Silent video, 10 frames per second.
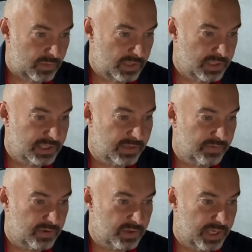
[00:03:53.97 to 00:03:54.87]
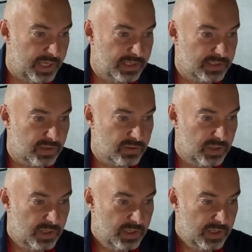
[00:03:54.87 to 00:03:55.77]
So let's have a look here. So
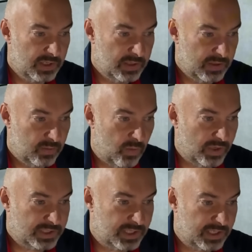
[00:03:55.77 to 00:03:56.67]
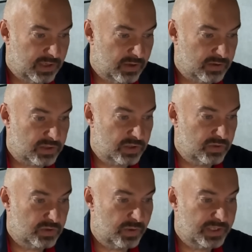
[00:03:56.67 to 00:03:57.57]
YSAC cars
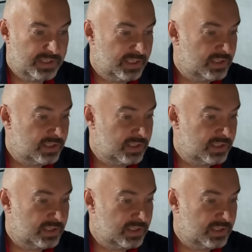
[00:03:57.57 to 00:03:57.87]
220,